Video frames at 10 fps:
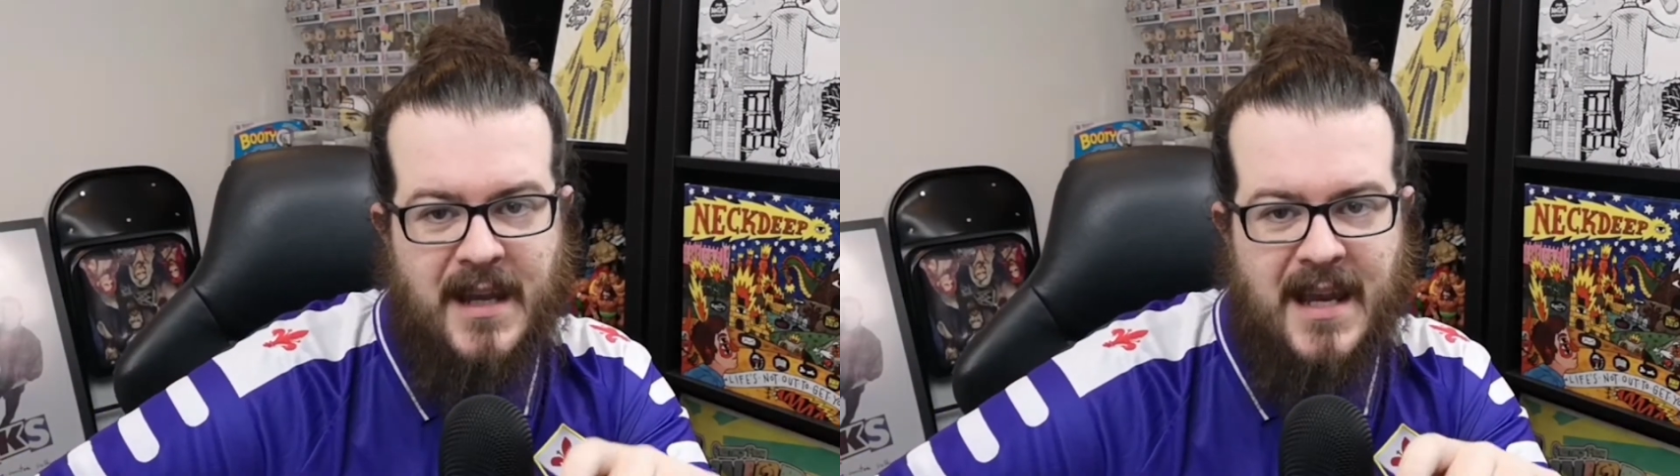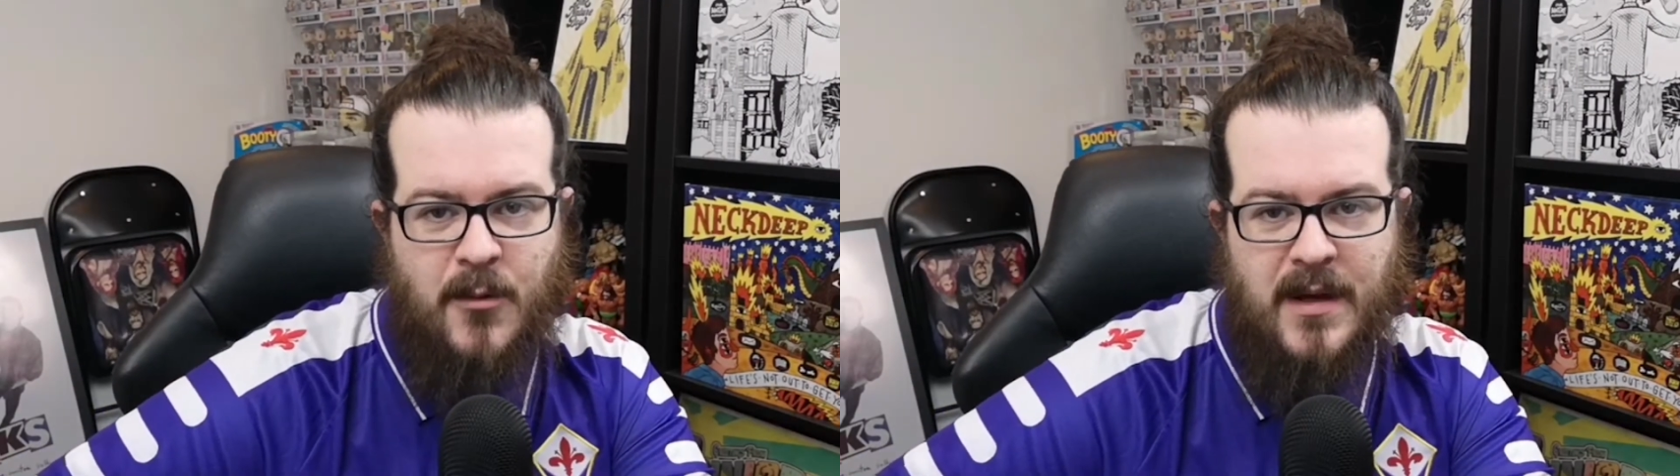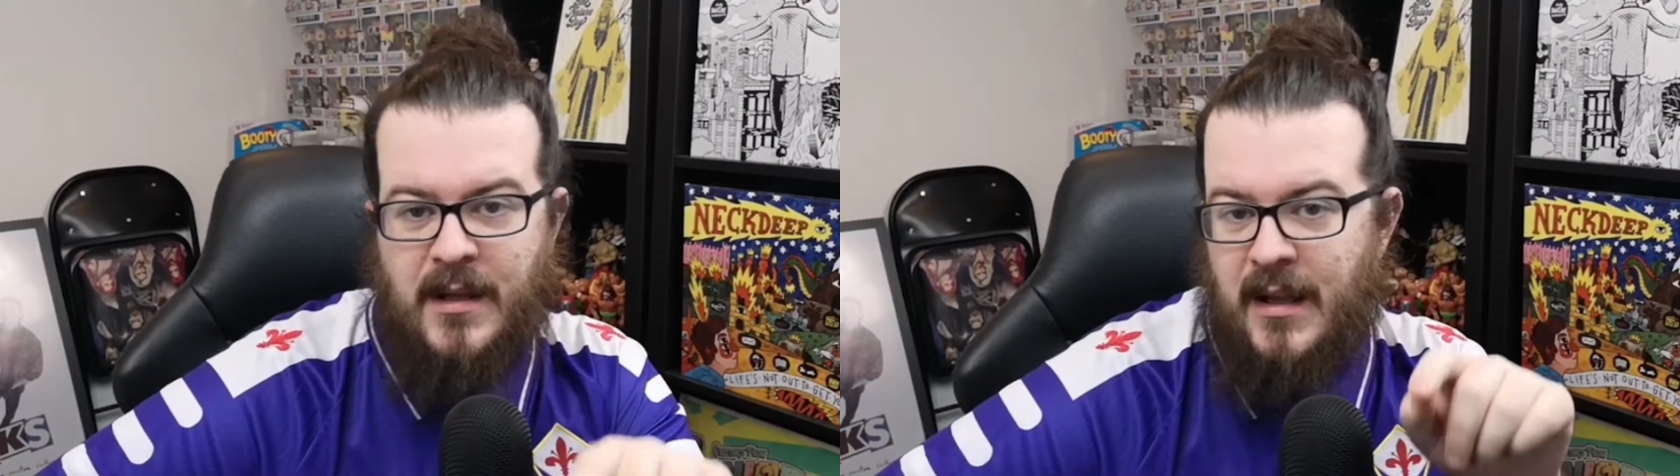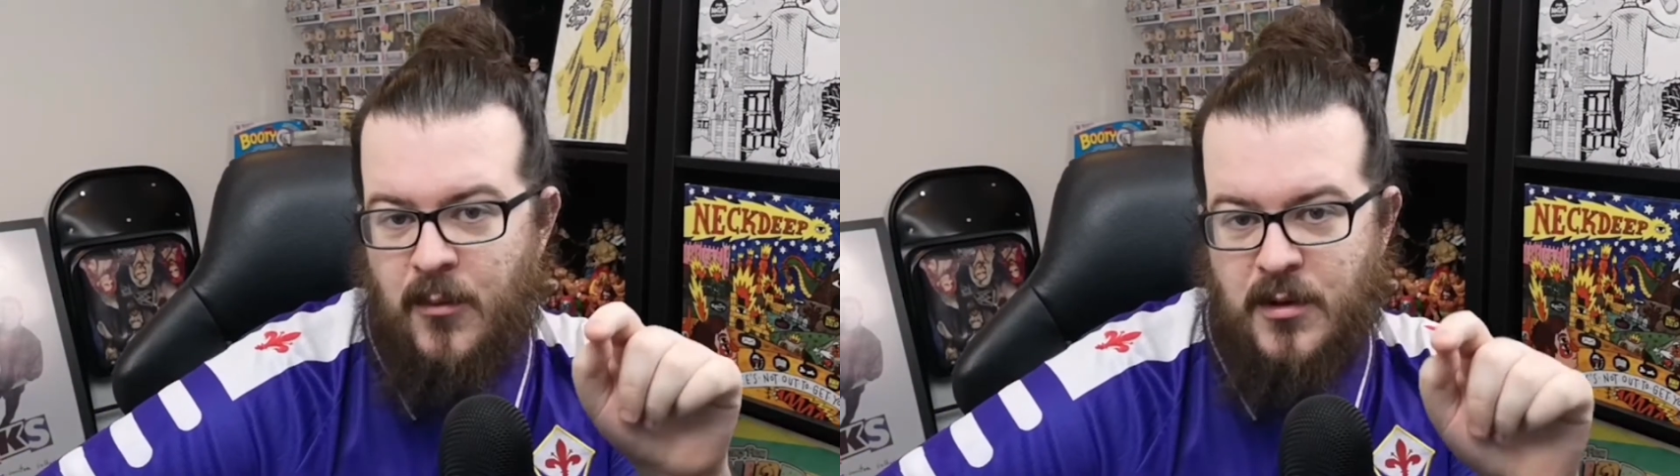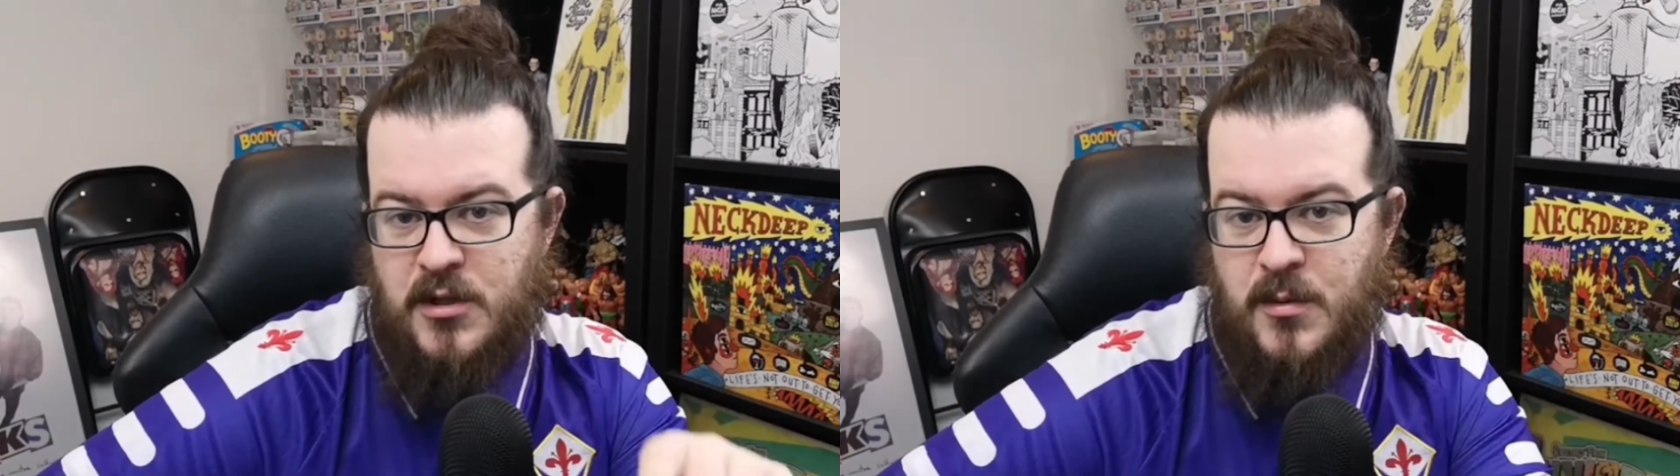any way
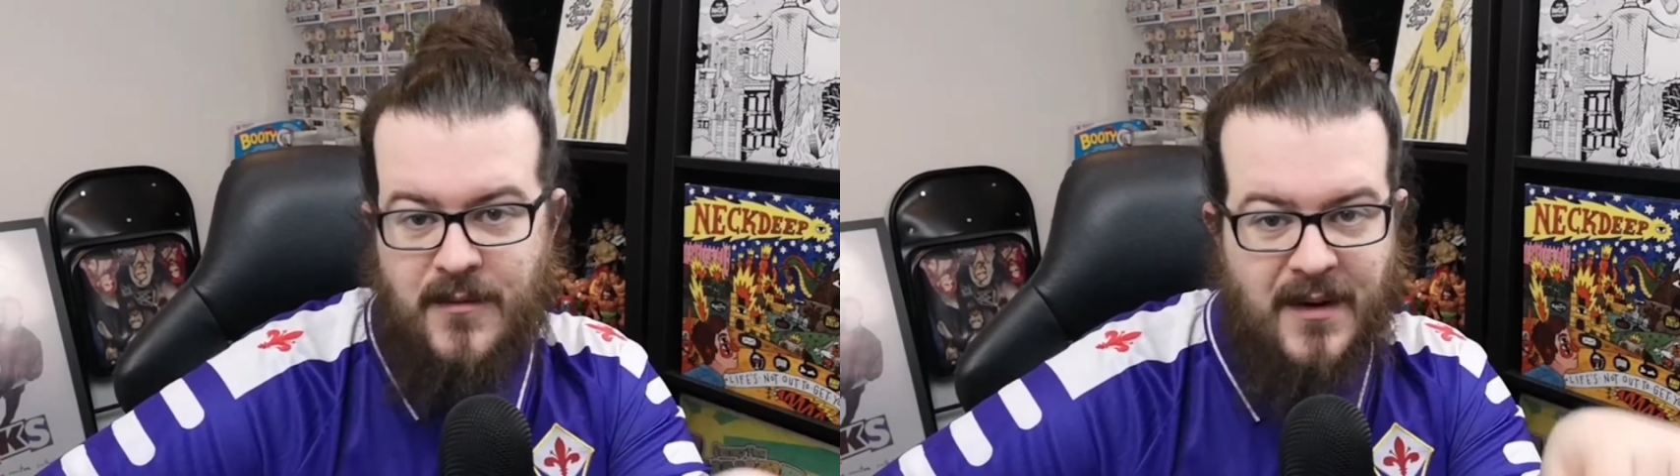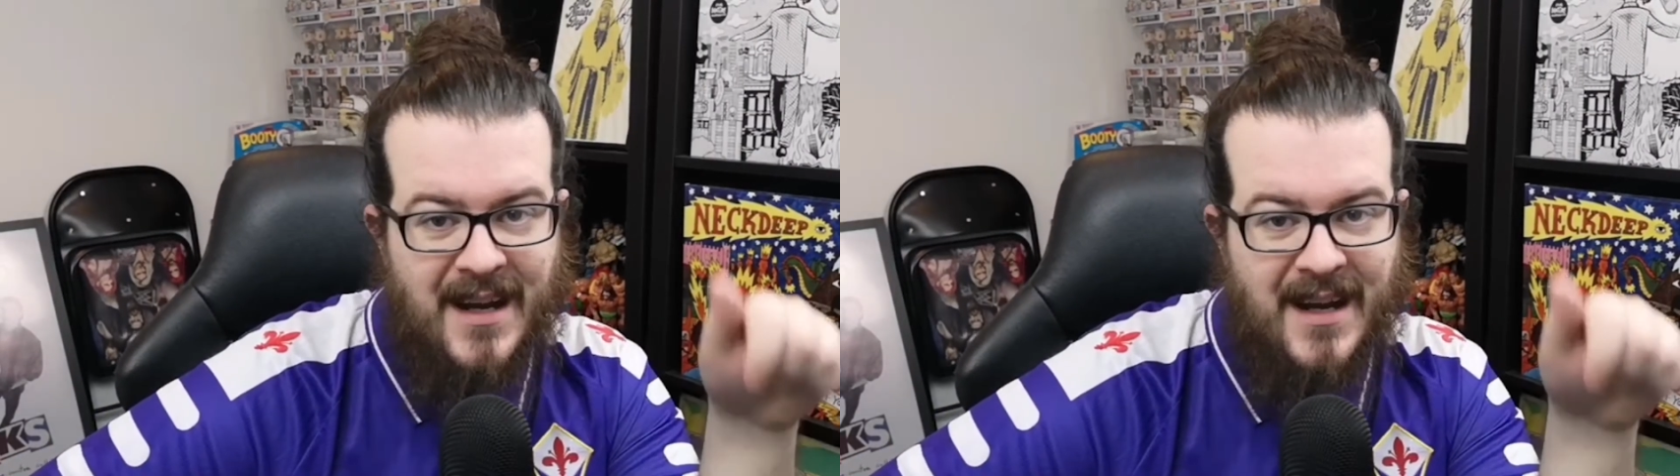whatsoever,